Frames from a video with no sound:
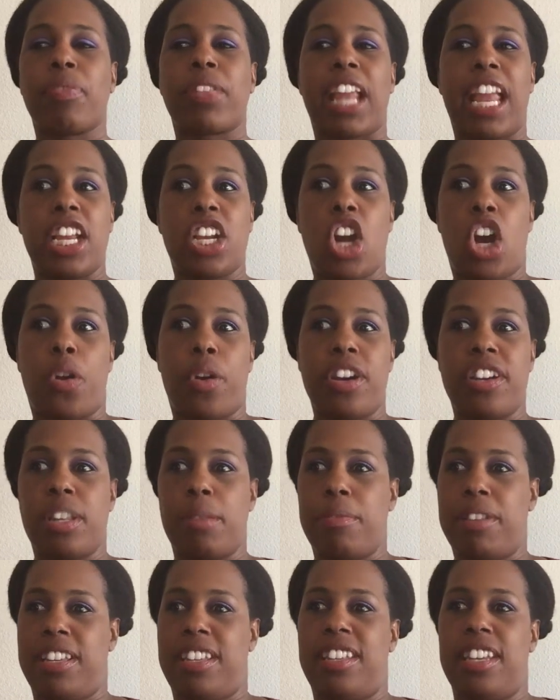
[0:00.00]
Encourage
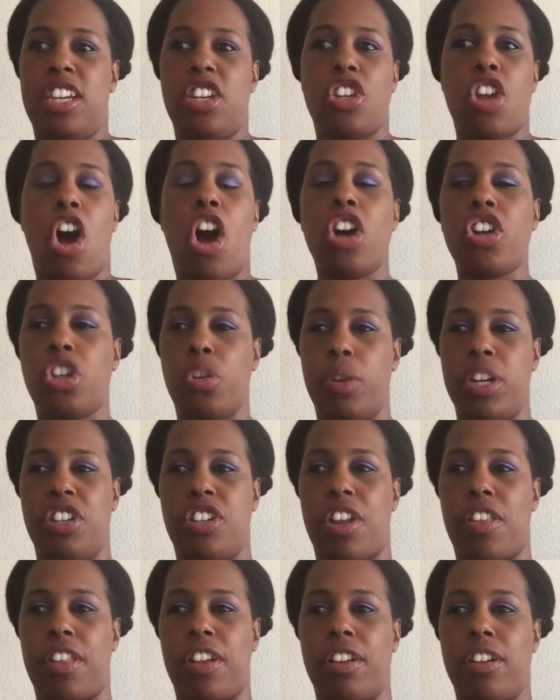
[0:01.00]
them to sit and talk to each
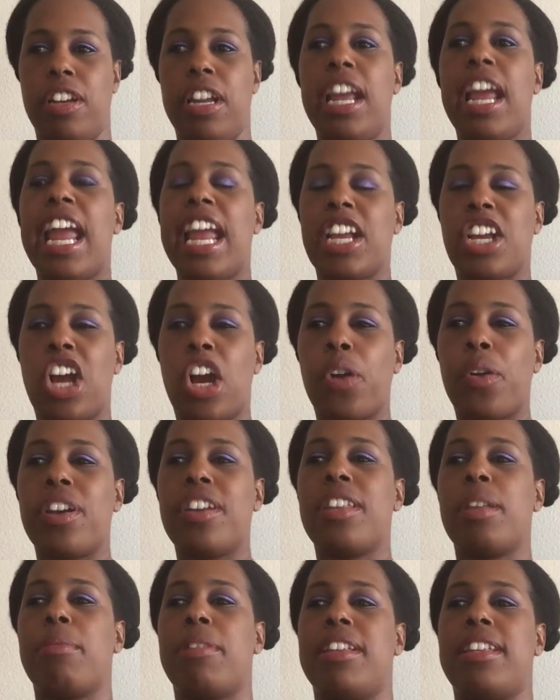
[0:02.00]
other.
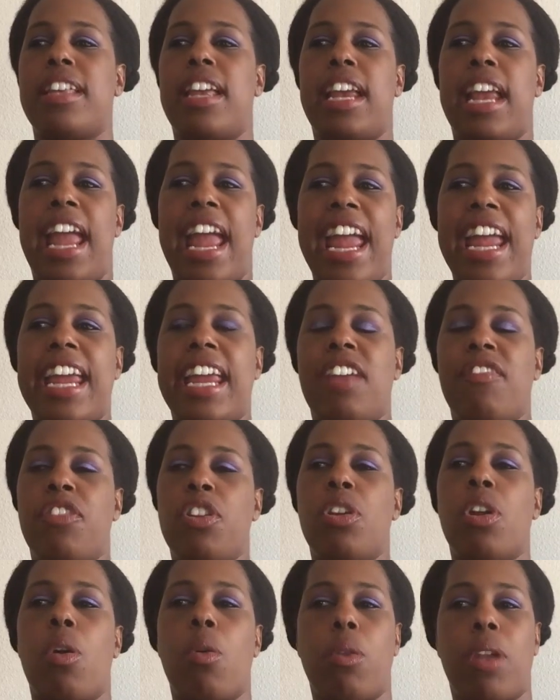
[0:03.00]
Encourage them to say, hey, if
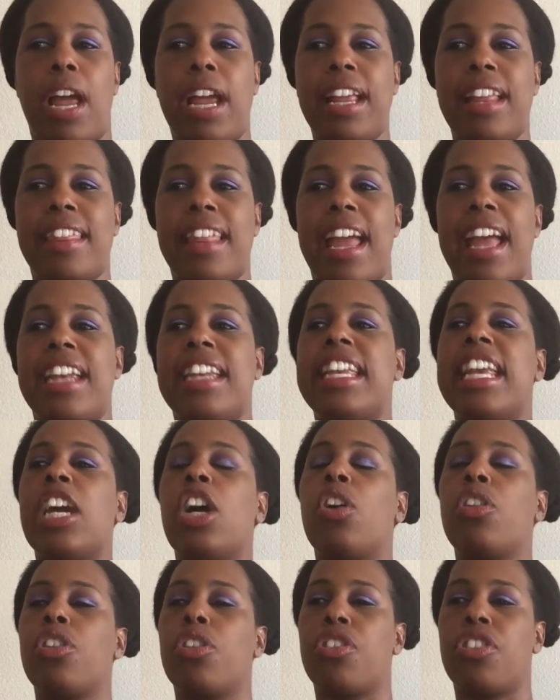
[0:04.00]
you don't like that,
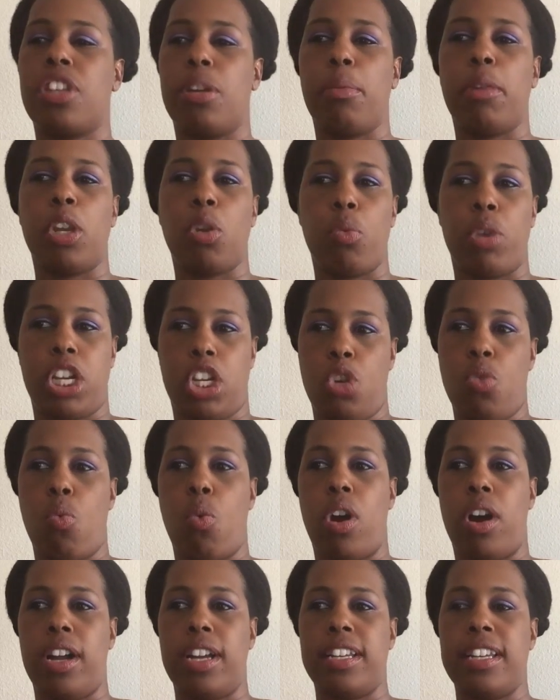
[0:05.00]
tell your sibling what you
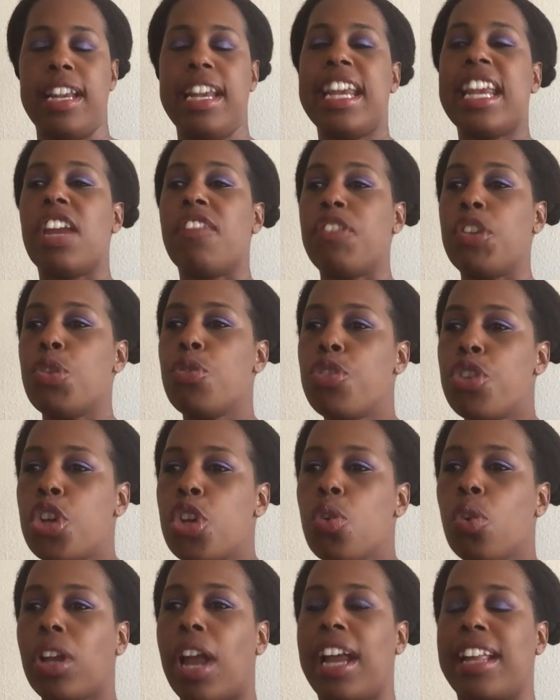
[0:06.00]
want. If you
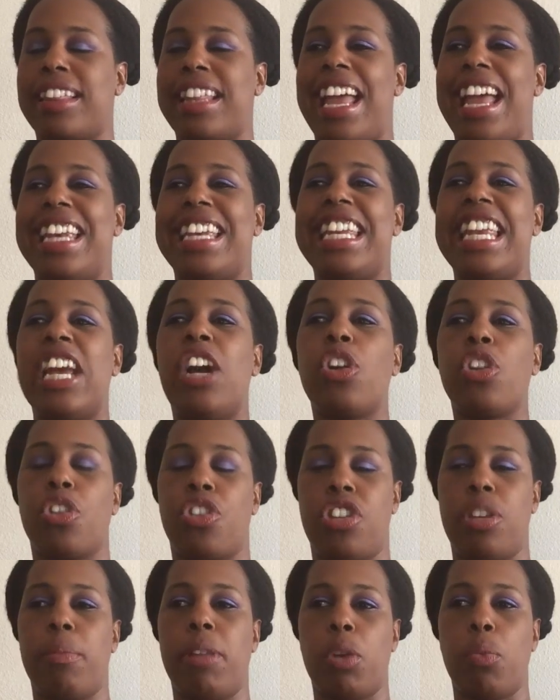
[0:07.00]
do like that, tell your
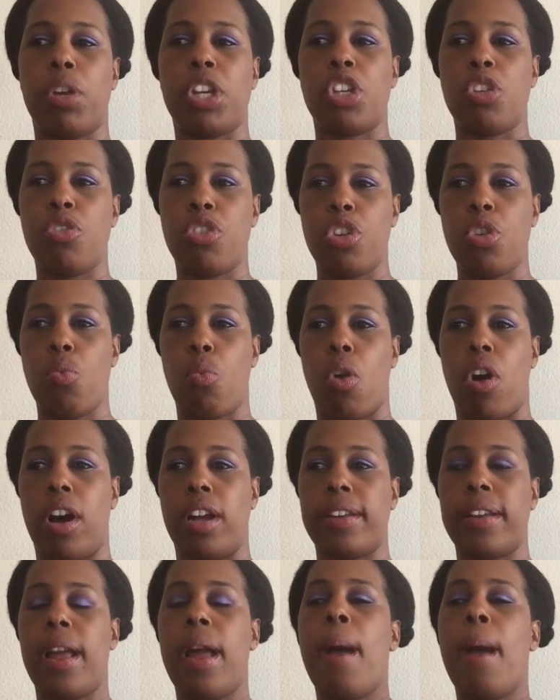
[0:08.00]
sibling what you do want.